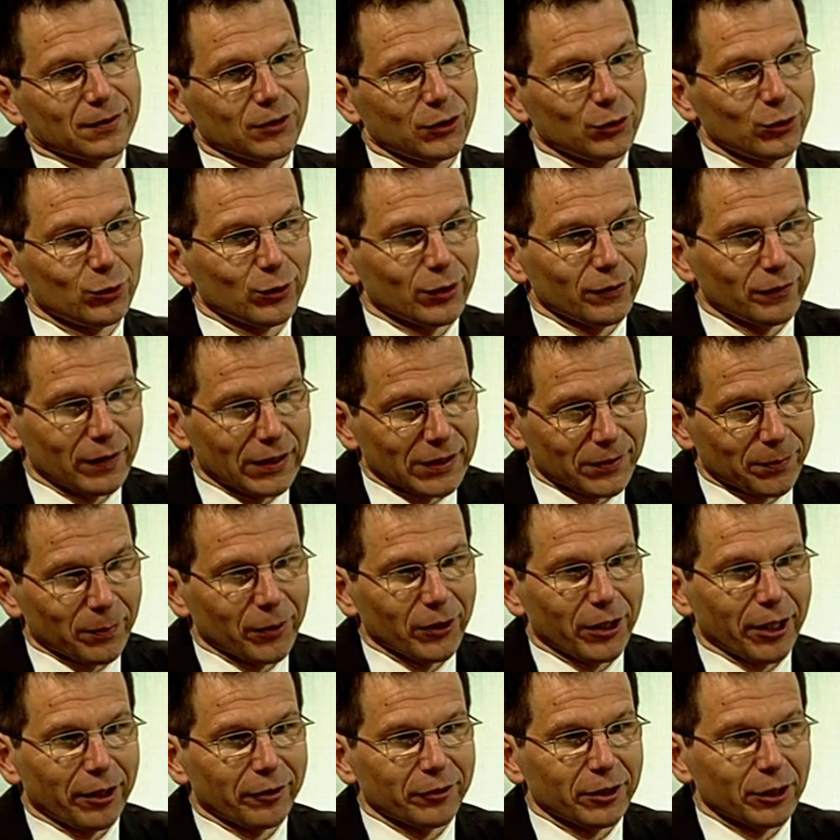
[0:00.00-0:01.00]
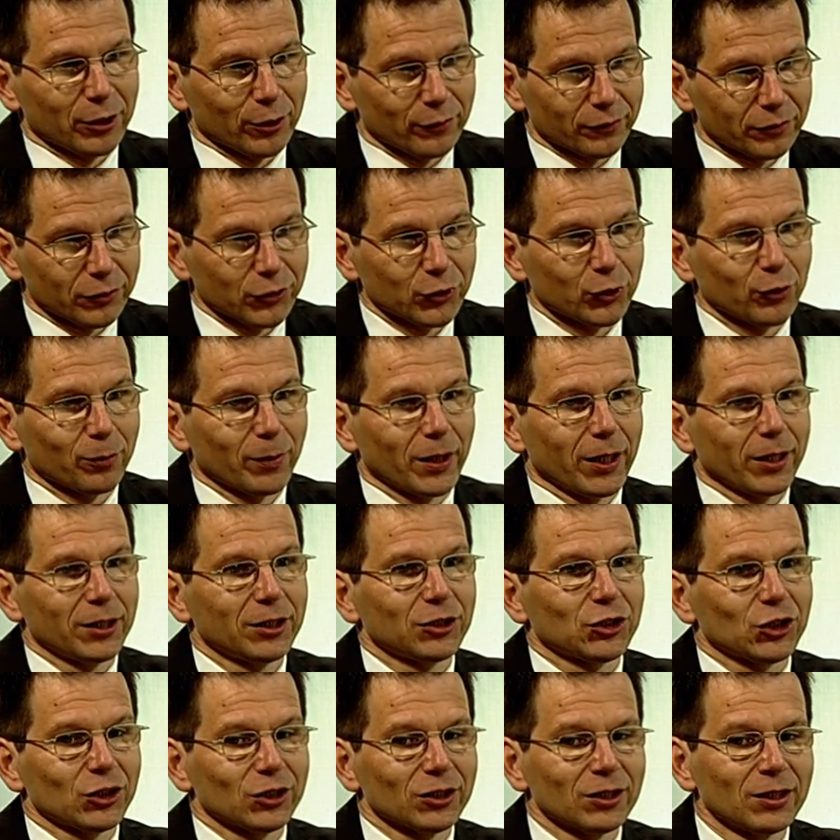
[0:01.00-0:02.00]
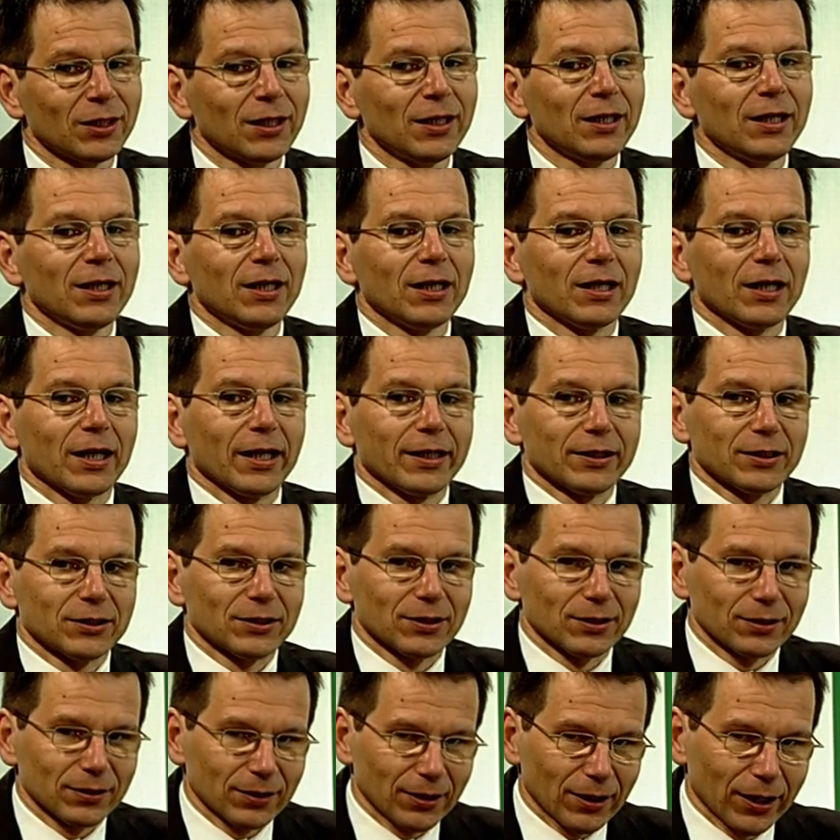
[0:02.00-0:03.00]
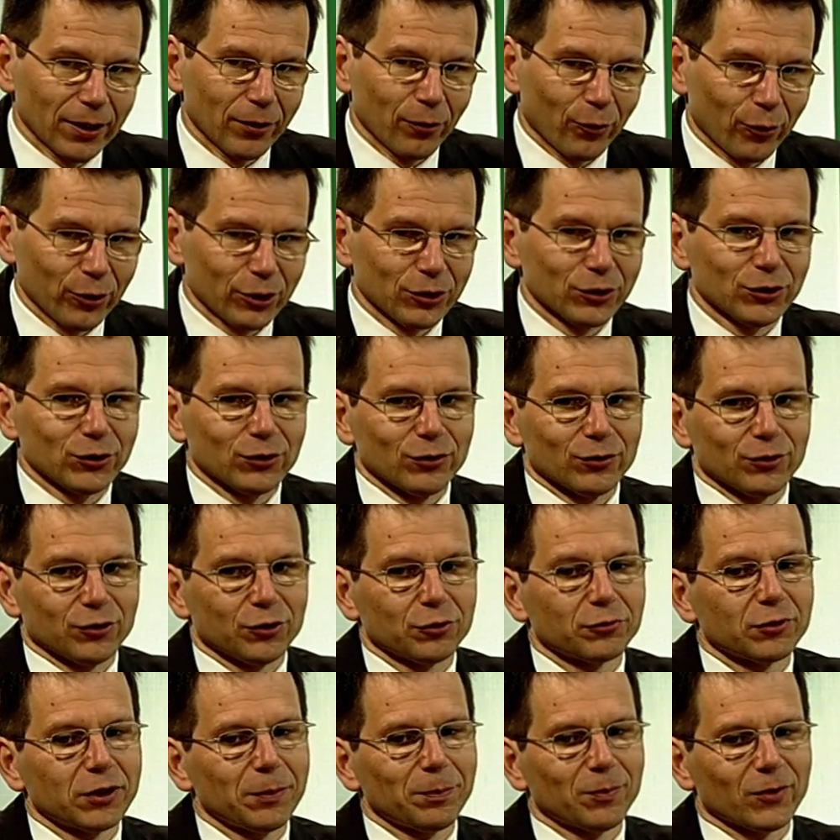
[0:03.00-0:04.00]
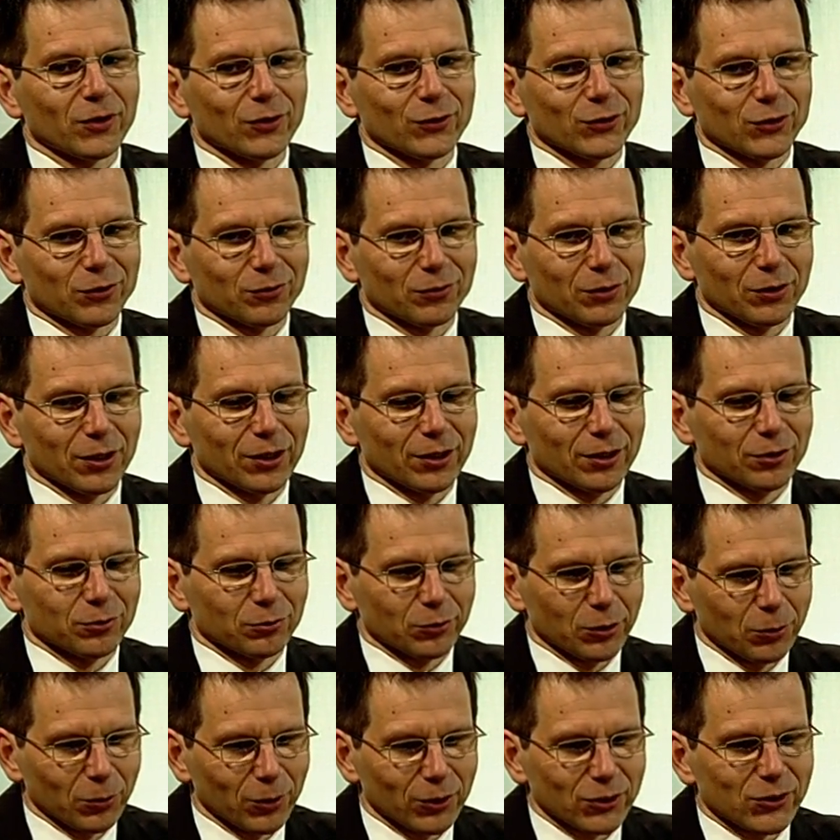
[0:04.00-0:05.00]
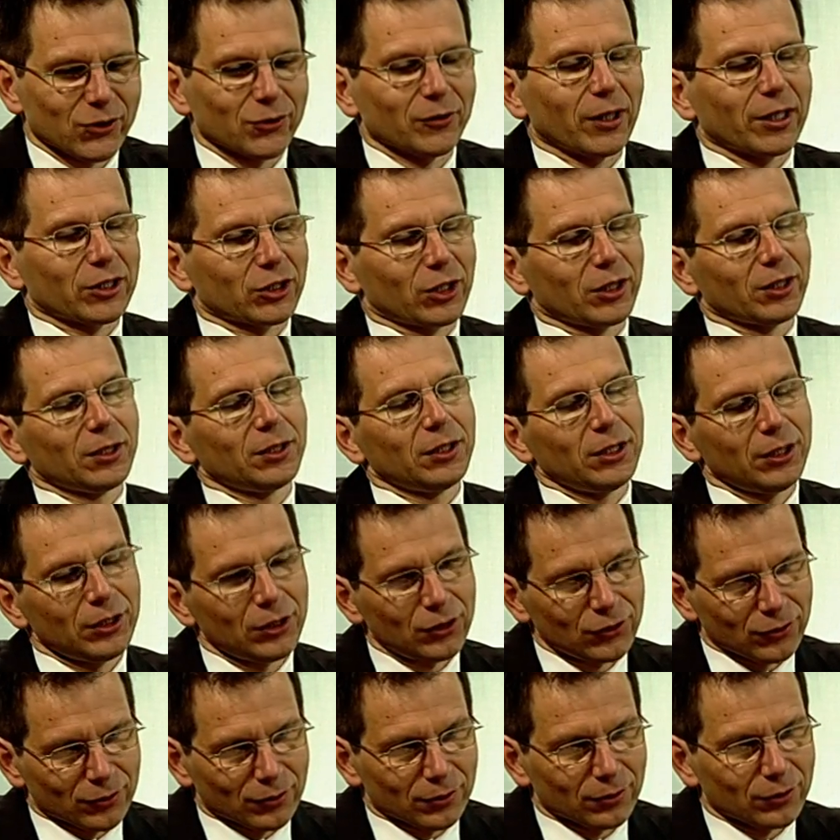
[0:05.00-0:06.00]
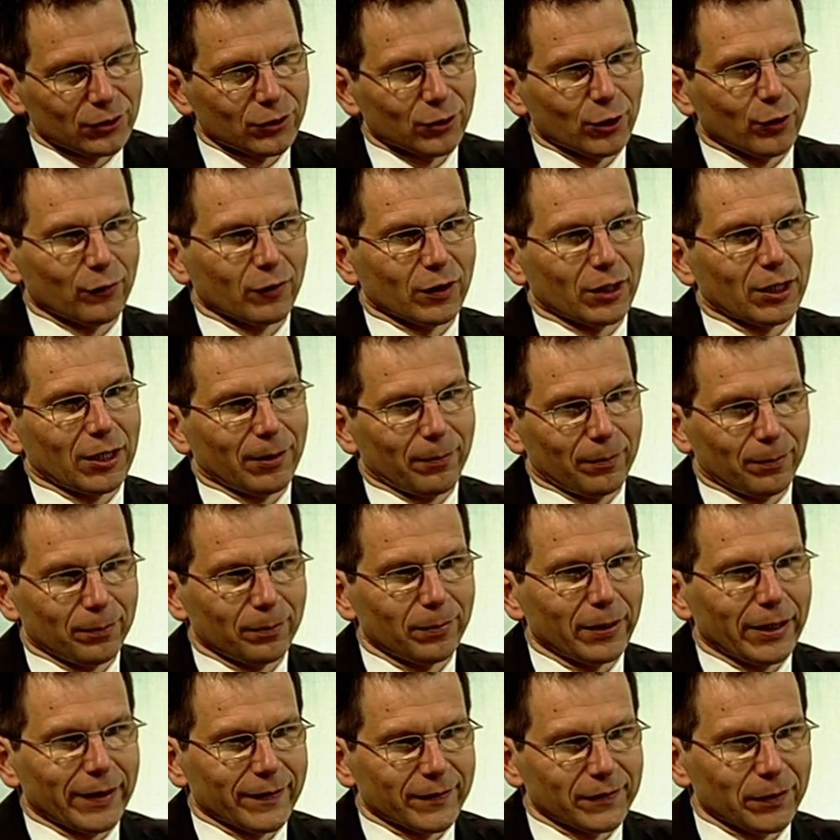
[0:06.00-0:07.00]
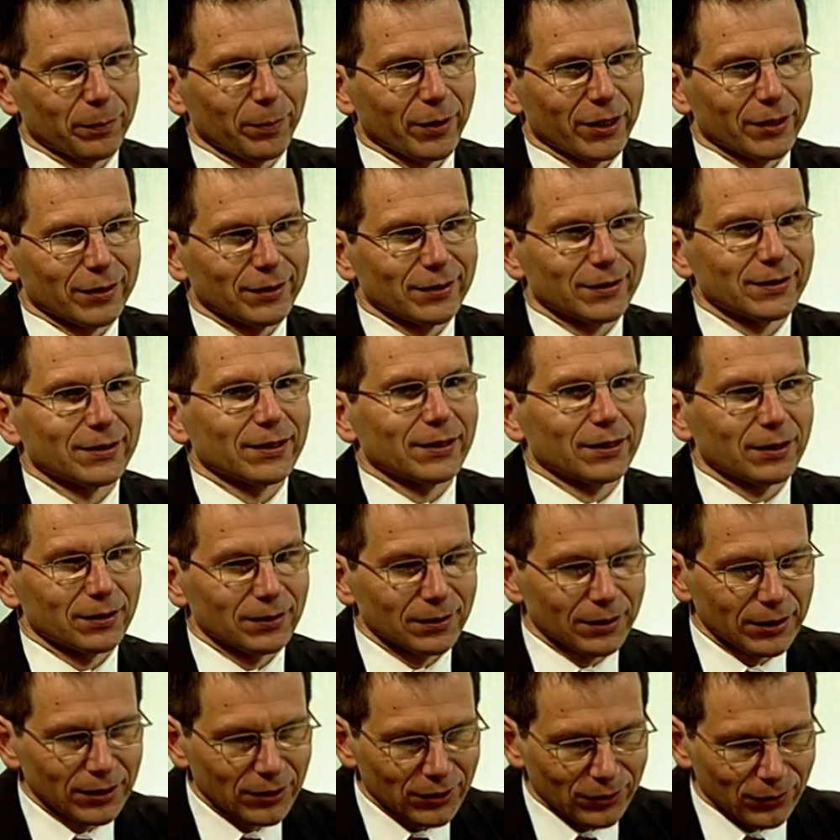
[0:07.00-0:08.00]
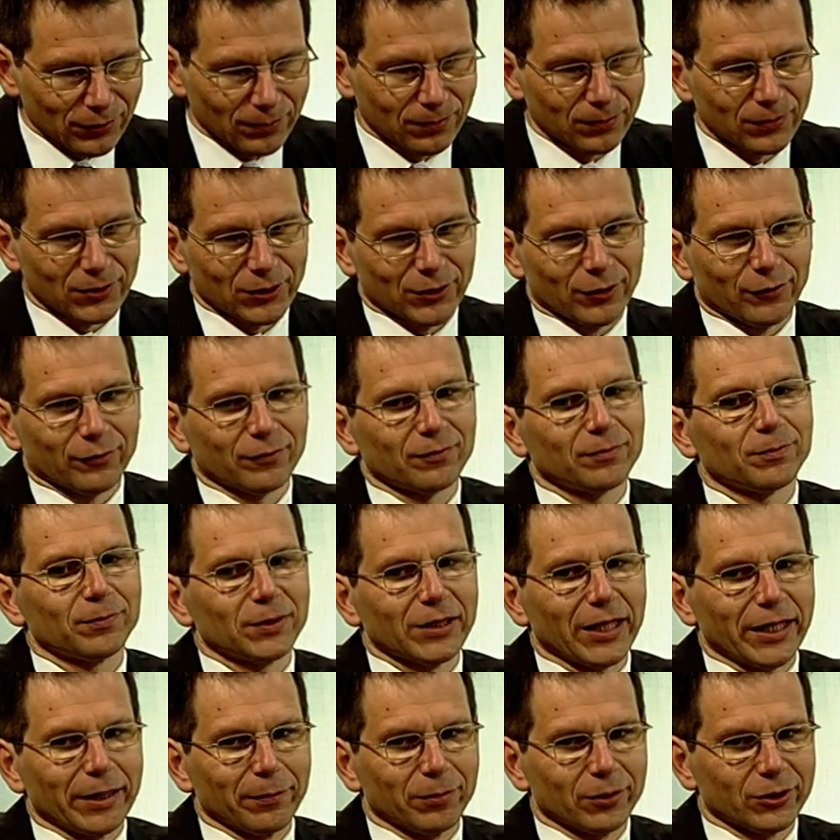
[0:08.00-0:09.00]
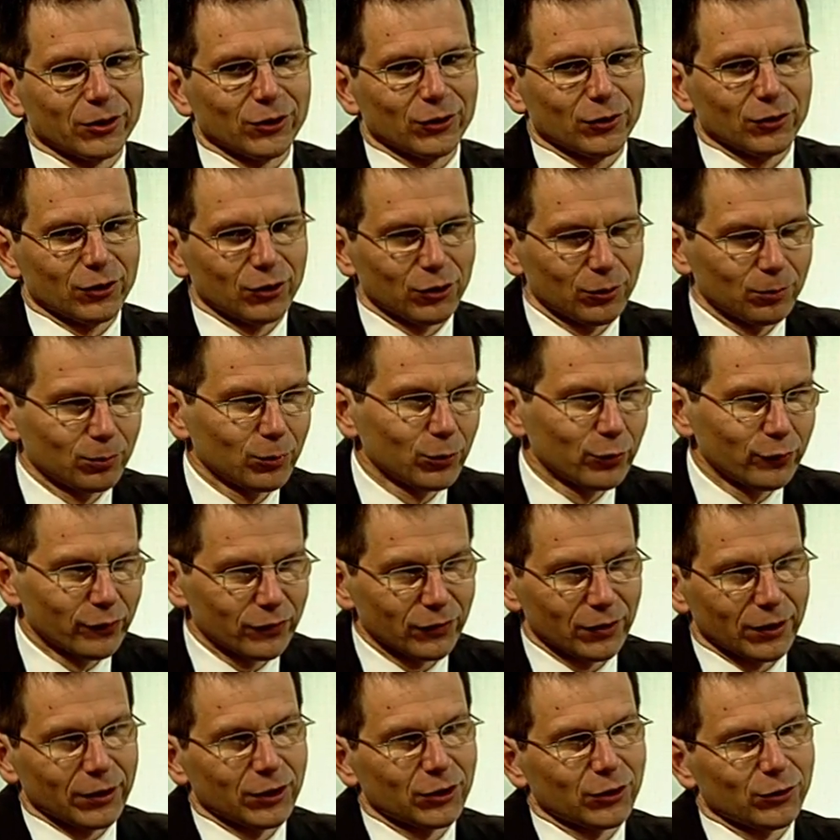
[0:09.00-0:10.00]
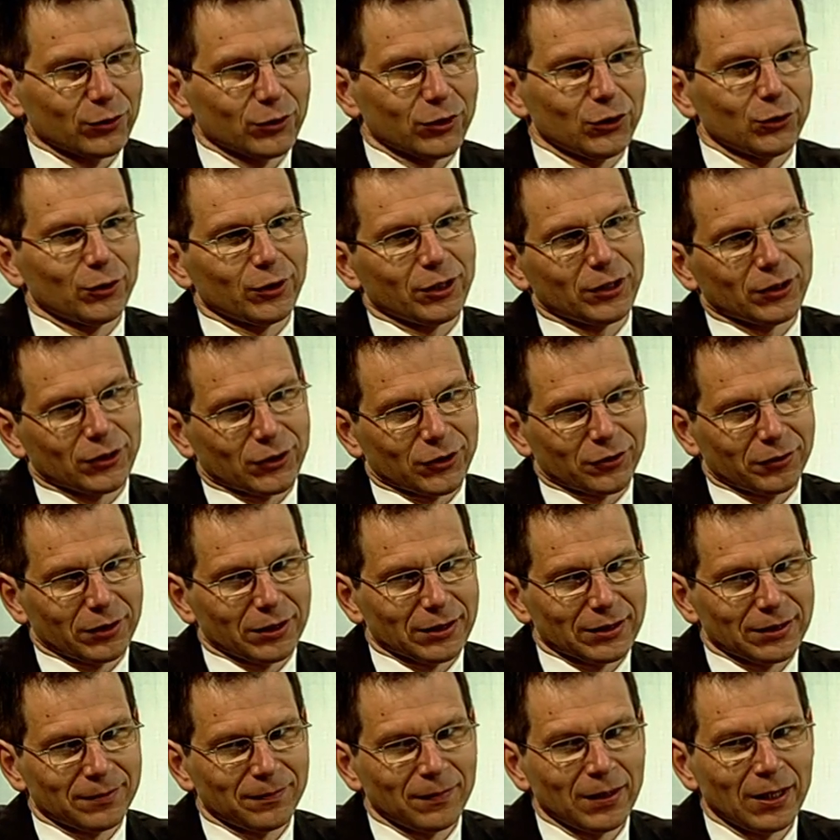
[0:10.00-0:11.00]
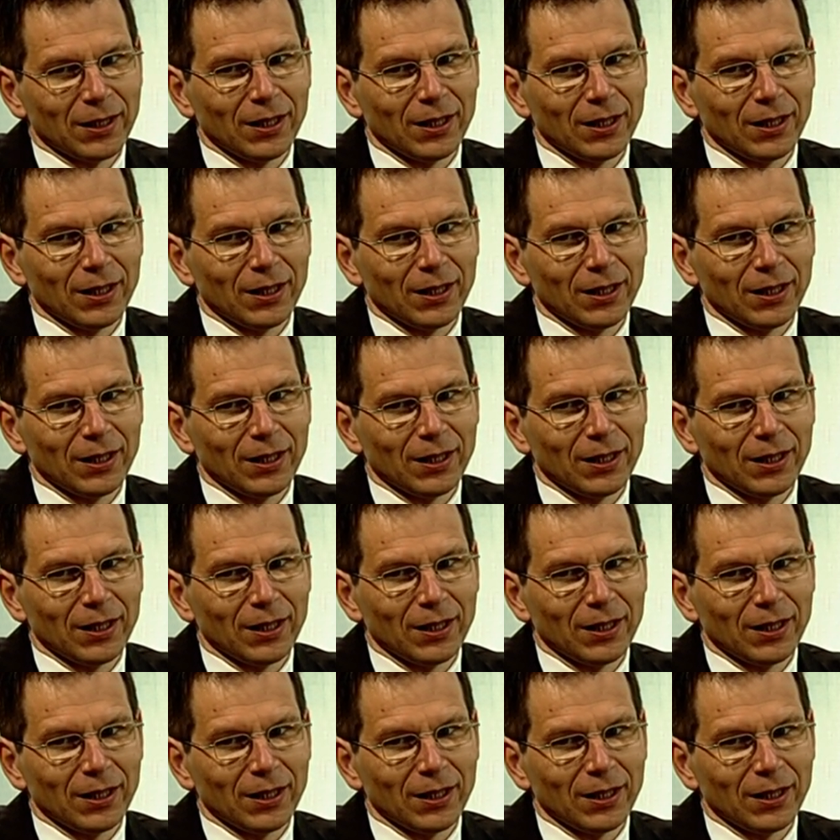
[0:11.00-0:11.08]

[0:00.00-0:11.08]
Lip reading: new investment area of renewable energy. And in order to reap those rewards, you actually need to overcome path dependence and need to sort of be able to move into new industries.